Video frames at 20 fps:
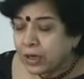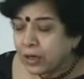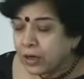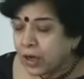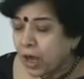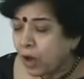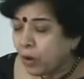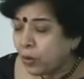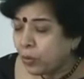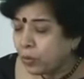
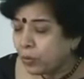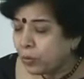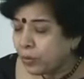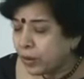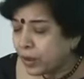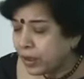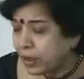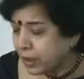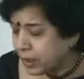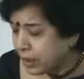Now,
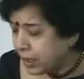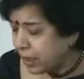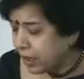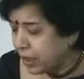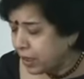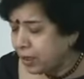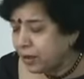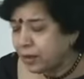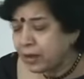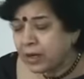uh,
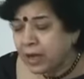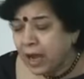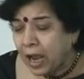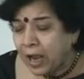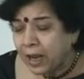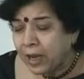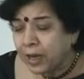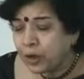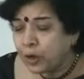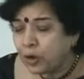the
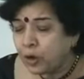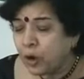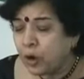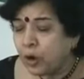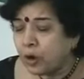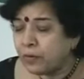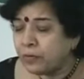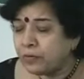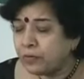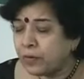kind
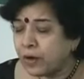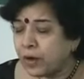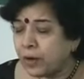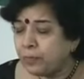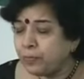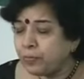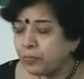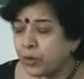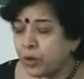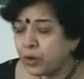of,
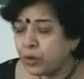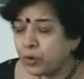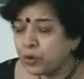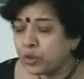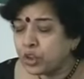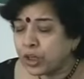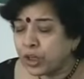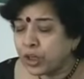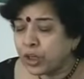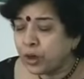um, you know,
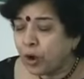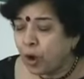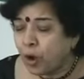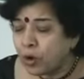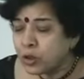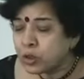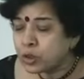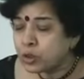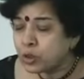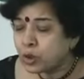she
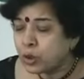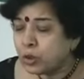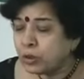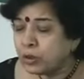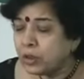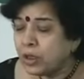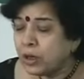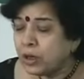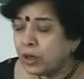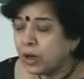also
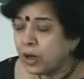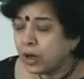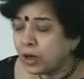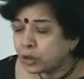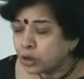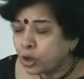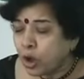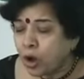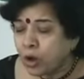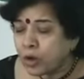uh,
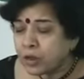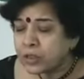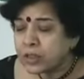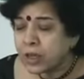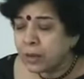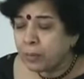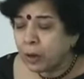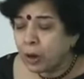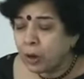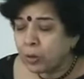talks
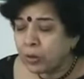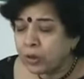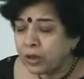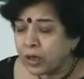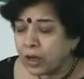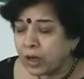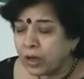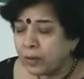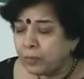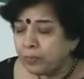about
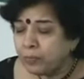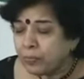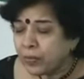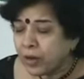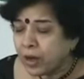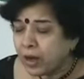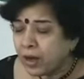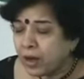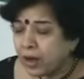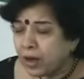uh,
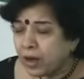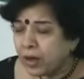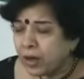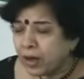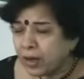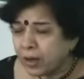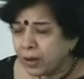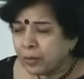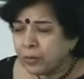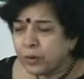
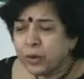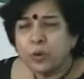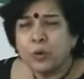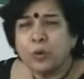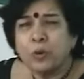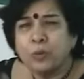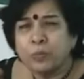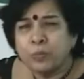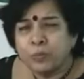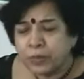uh, you
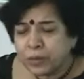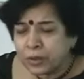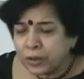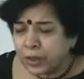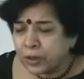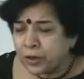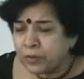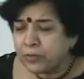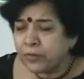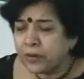know,
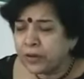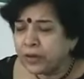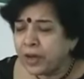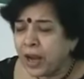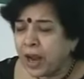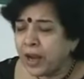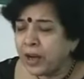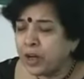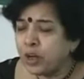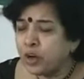the different
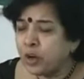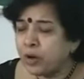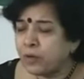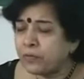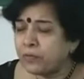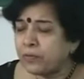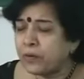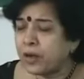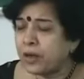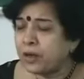kind
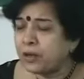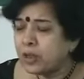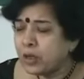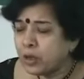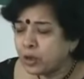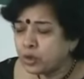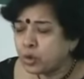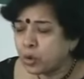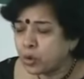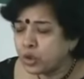of uh,
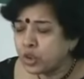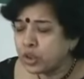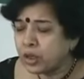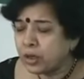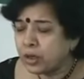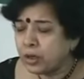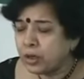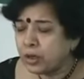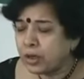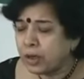
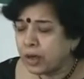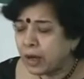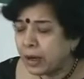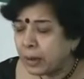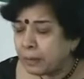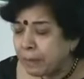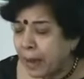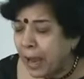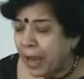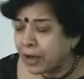social uh,
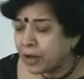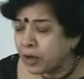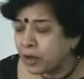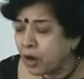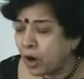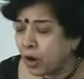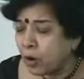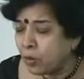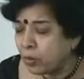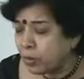
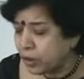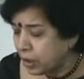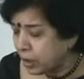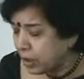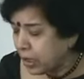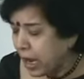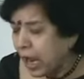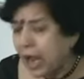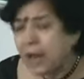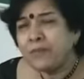background.
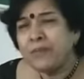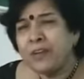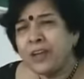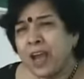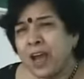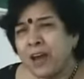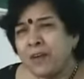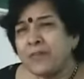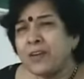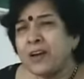And we
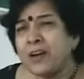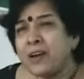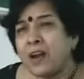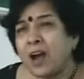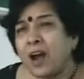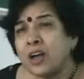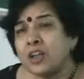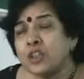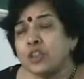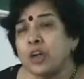have a
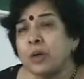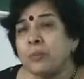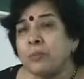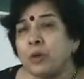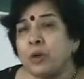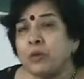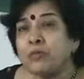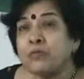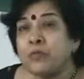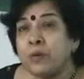large
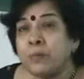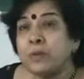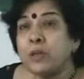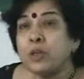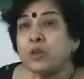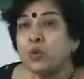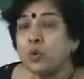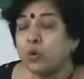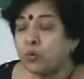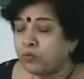number of
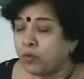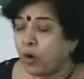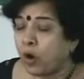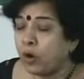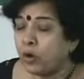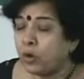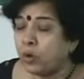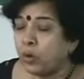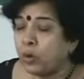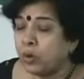women who
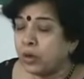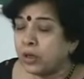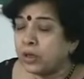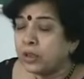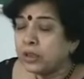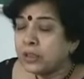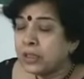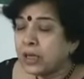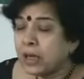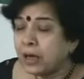followed
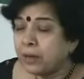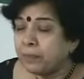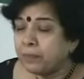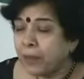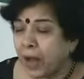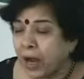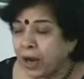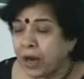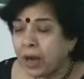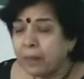um,
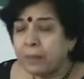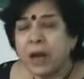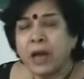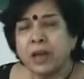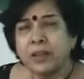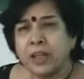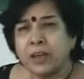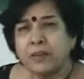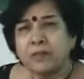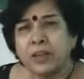Akka
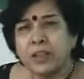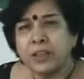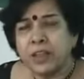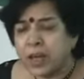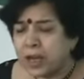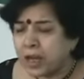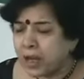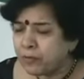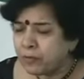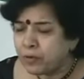Mahadevi.
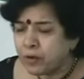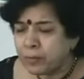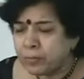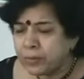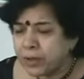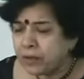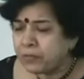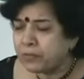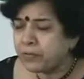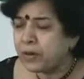They came from
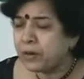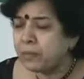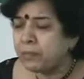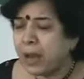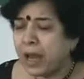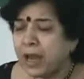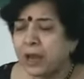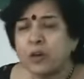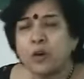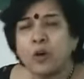different
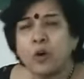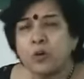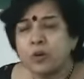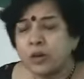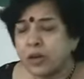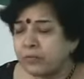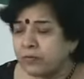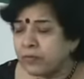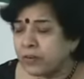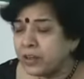background,
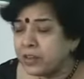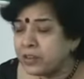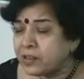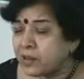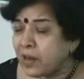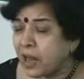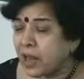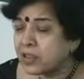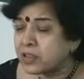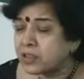different
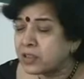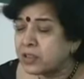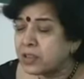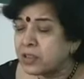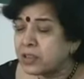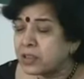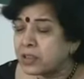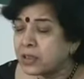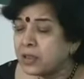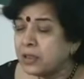
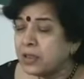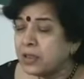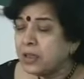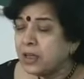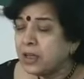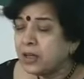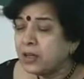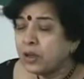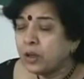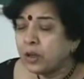classes.
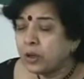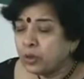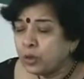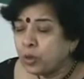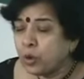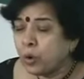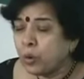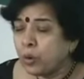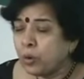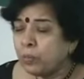Uh,
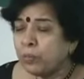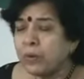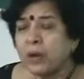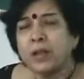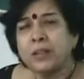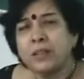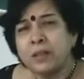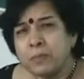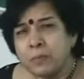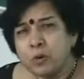though
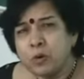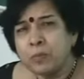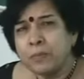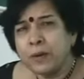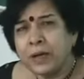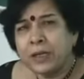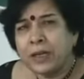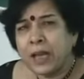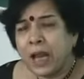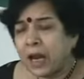the
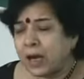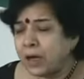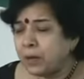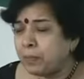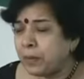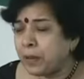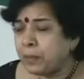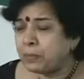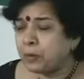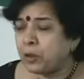movement had
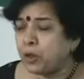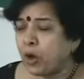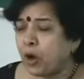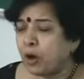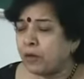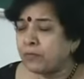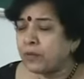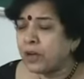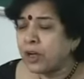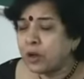people
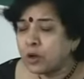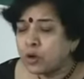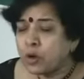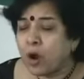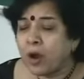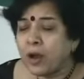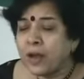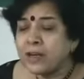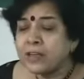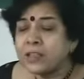of
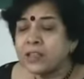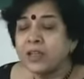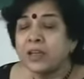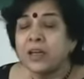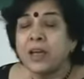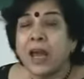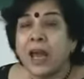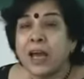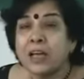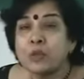
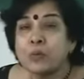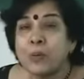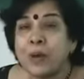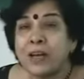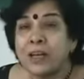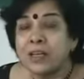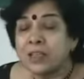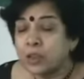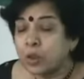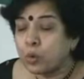royalty as well
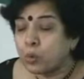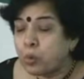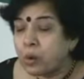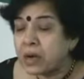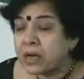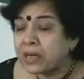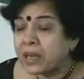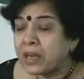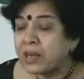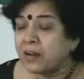as the
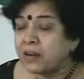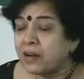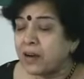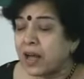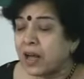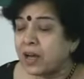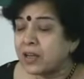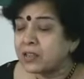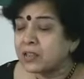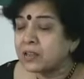working
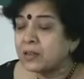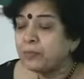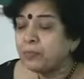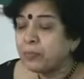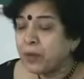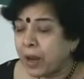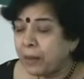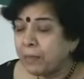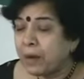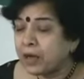class
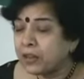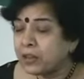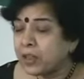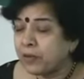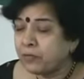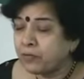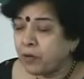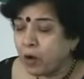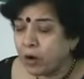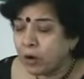among
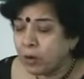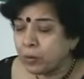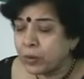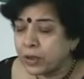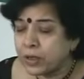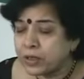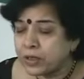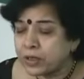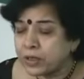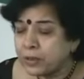their
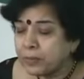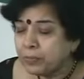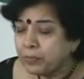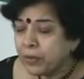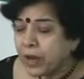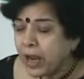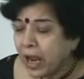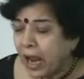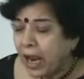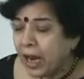followers.
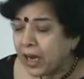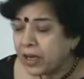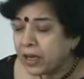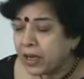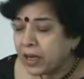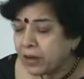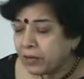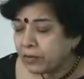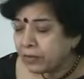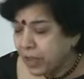And
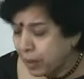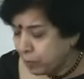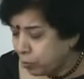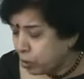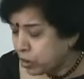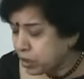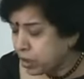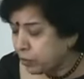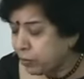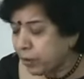there
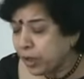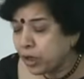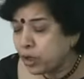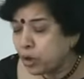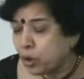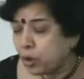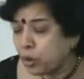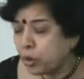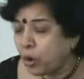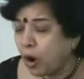was a
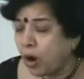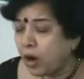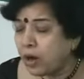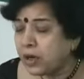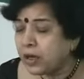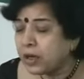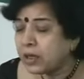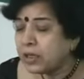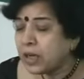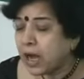widow
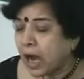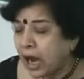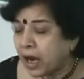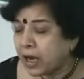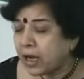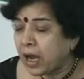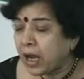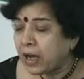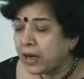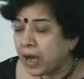called
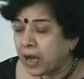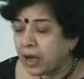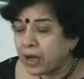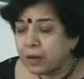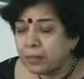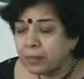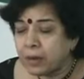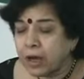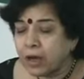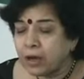Akka
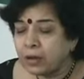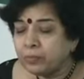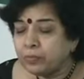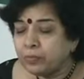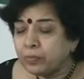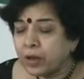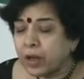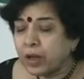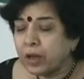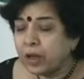Nagamma,
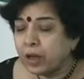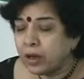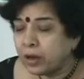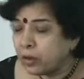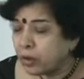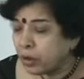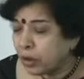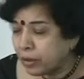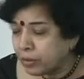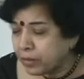
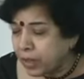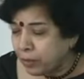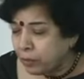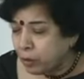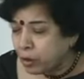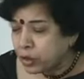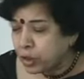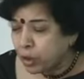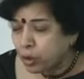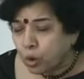uh, there
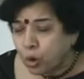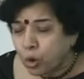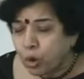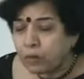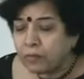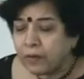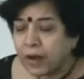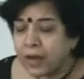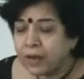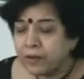was a
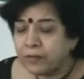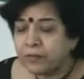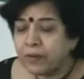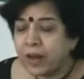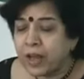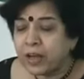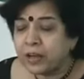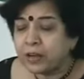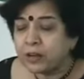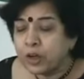co-wife
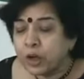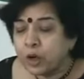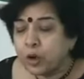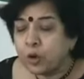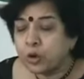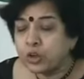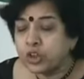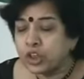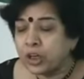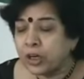like
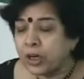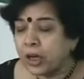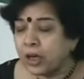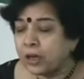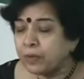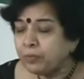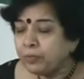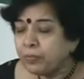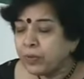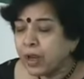
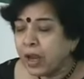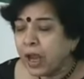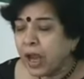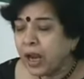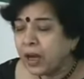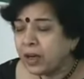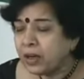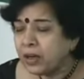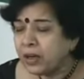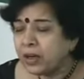Nilochana,
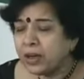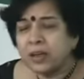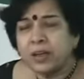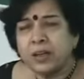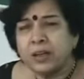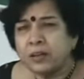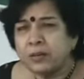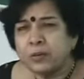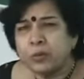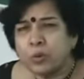and uh,
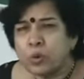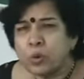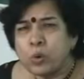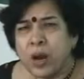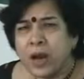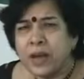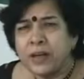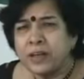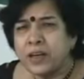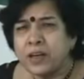uh, who
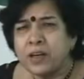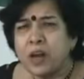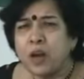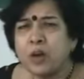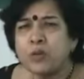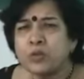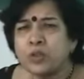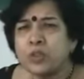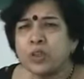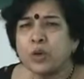had
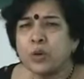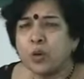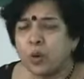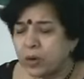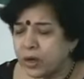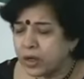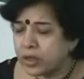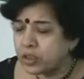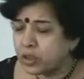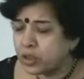denounced the
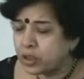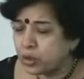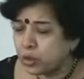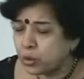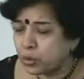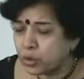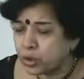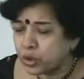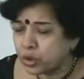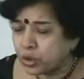whole
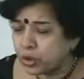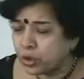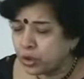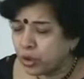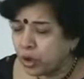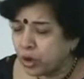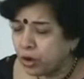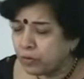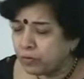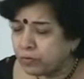institution
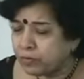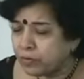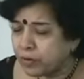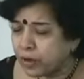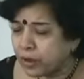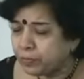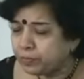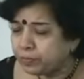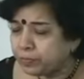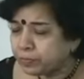of
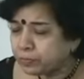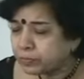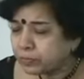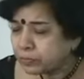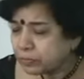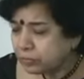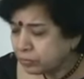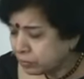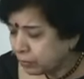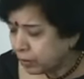uh,
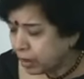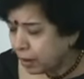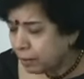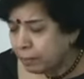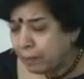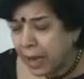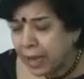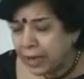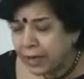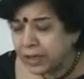
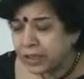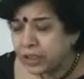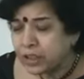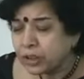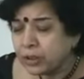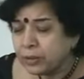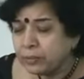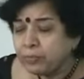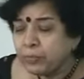marriage.